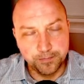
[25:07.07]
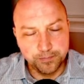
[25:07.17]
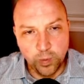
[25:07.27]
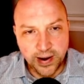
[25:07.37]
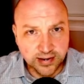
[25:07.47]

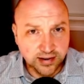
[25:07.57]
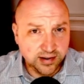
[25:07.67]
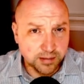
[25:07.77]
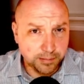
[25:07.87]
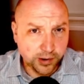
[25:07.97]
weighted
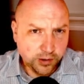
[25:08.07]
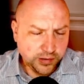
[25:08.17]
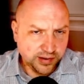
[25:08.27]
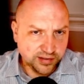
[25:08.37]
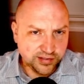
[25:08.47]

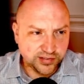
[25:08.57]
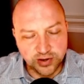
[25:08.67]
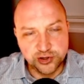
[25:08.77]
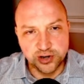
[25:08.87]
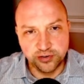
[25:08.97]
components to
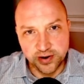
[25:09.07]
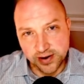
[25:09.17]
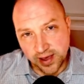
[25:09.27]
generate